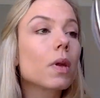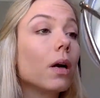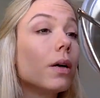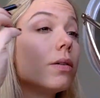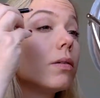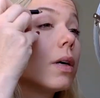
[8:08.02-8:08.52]

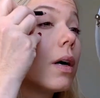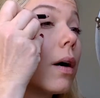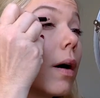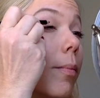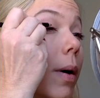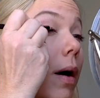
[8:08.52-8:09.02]
I do it
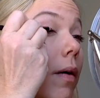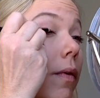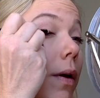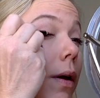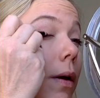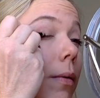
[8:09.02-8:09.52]
above
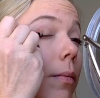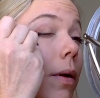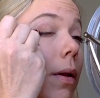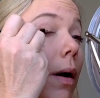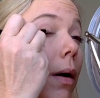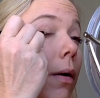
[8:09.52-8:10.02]
and
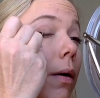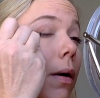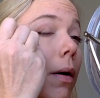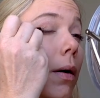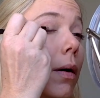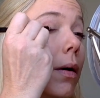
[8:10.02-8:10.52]
below.
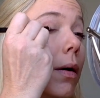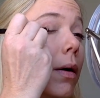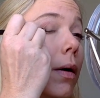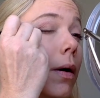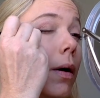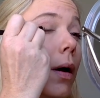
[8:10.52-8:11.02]

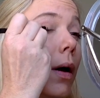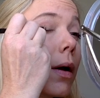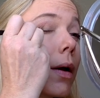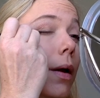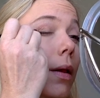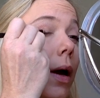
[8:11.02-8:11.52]

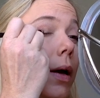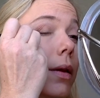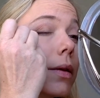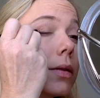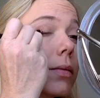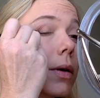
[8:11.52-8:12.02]
And I like
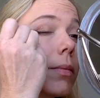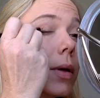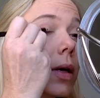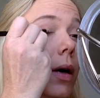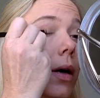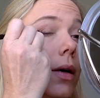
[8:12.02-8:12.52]
this one
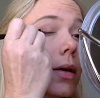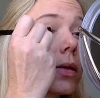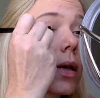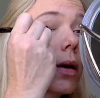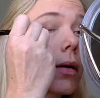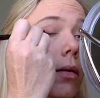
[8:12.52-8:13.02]

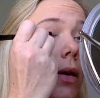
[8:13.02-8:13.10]
because it